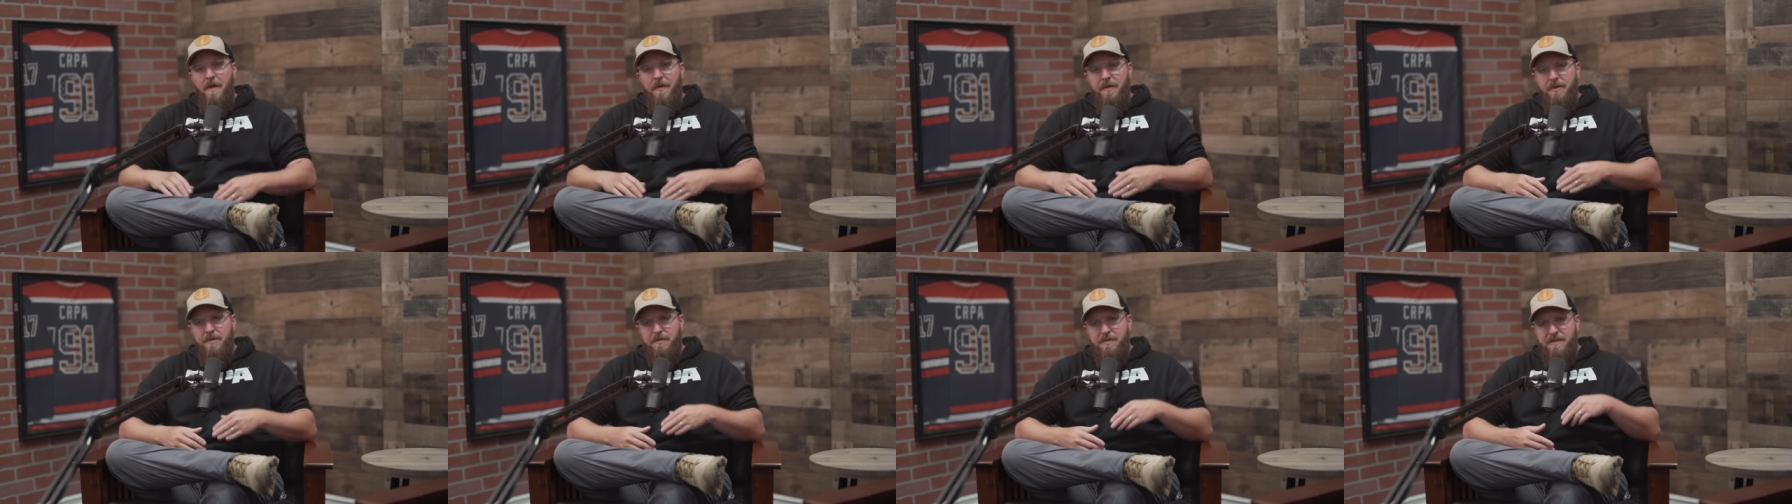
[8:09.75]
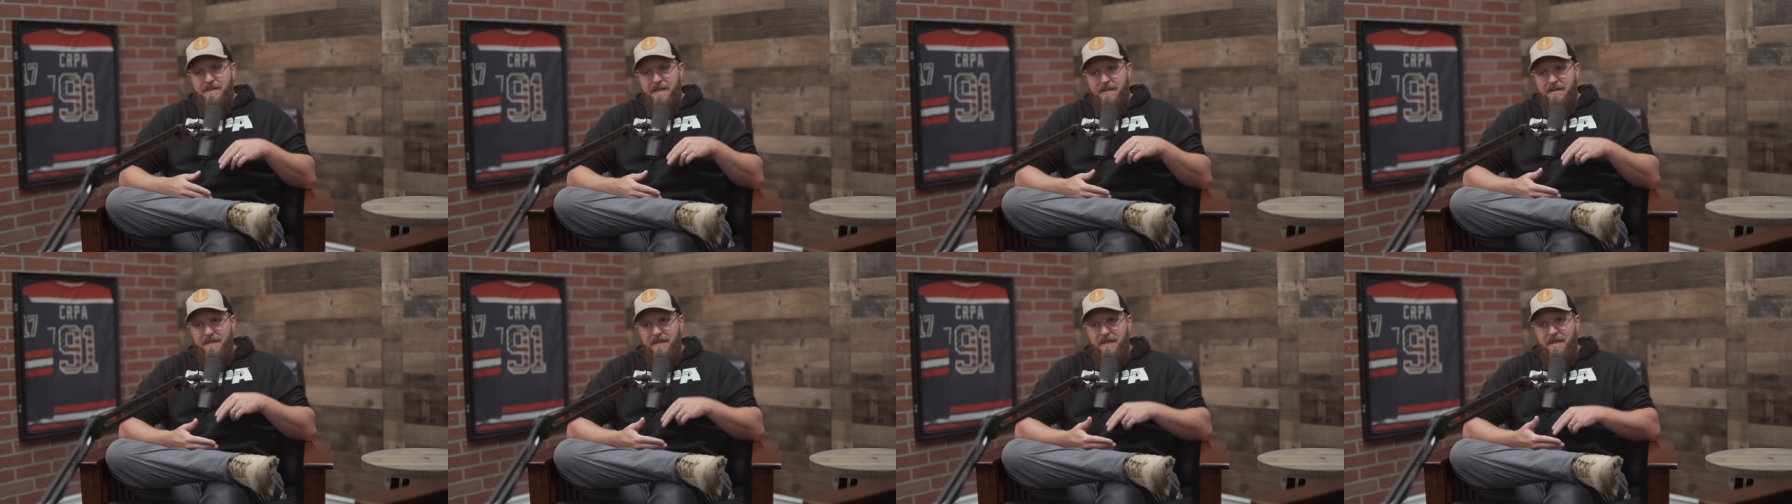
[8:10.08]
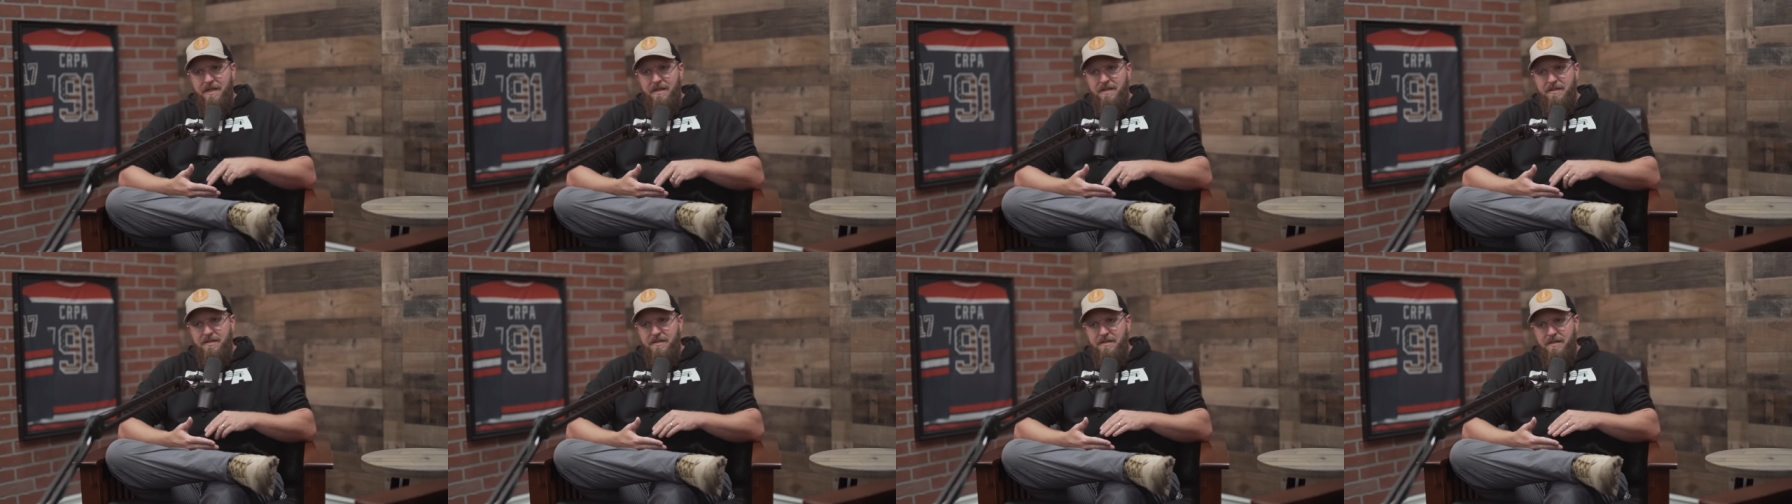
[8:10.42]
You said that
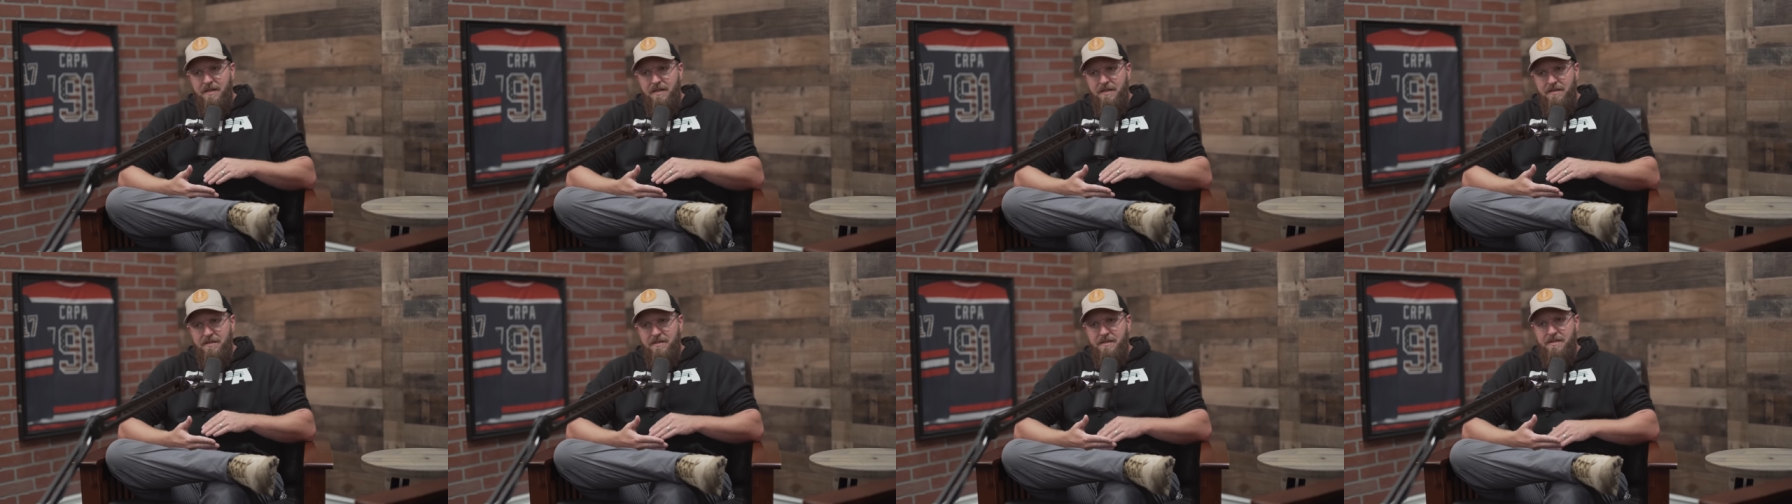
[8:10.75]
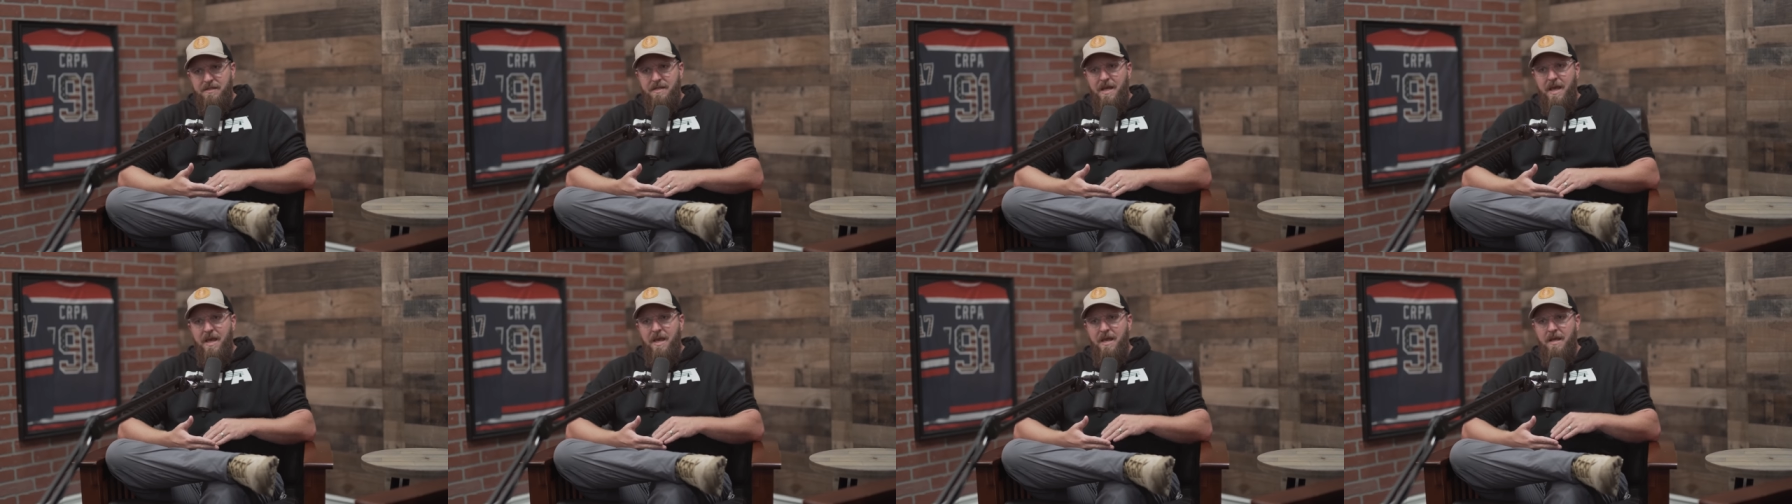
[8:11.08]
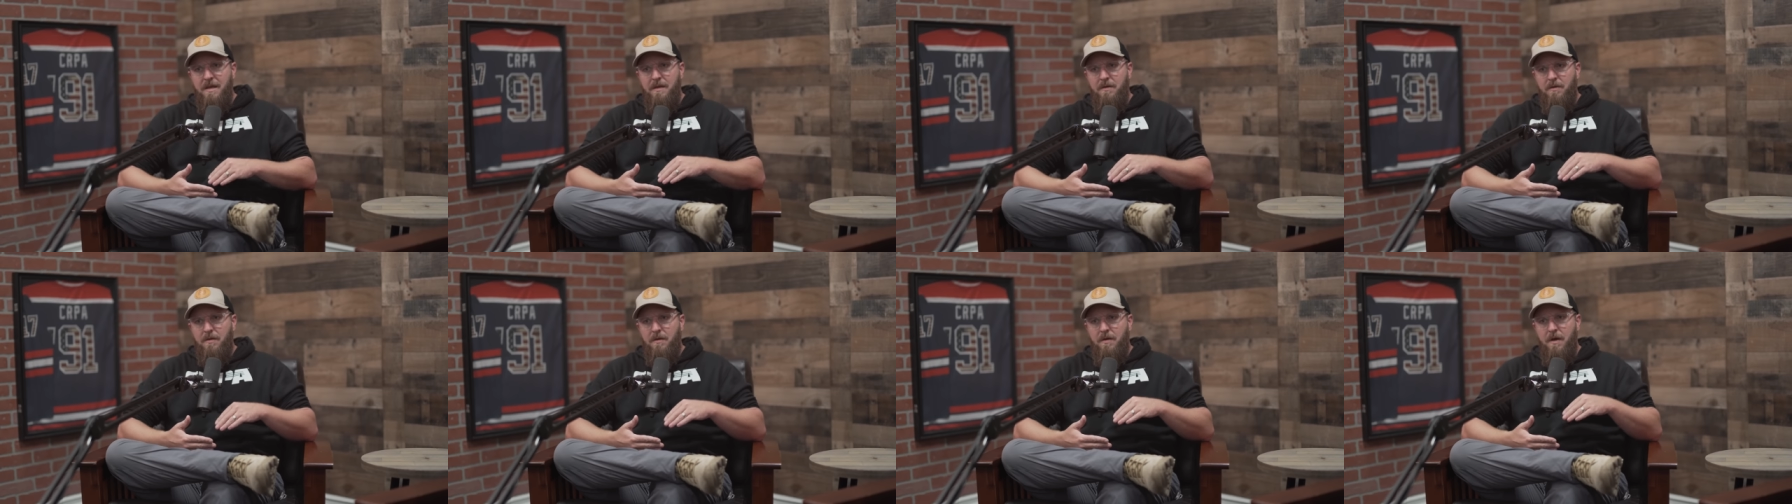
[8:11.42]
he's he
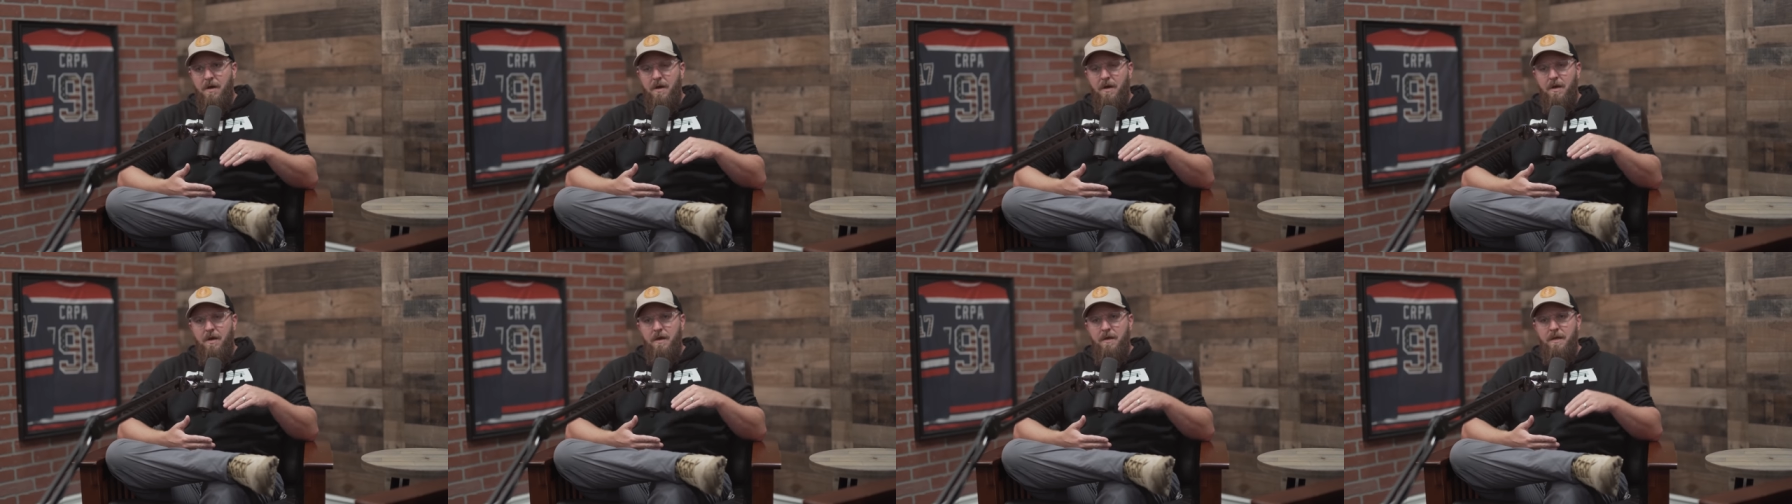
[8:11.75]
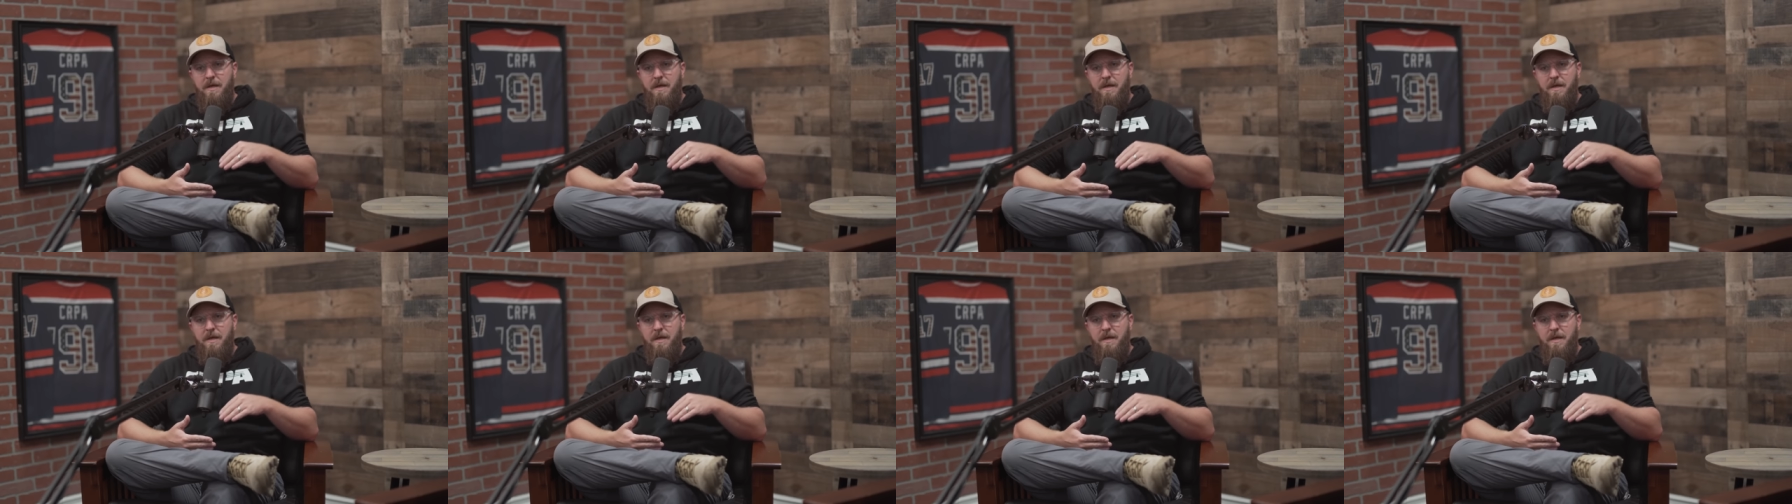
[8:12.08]
stayed uh,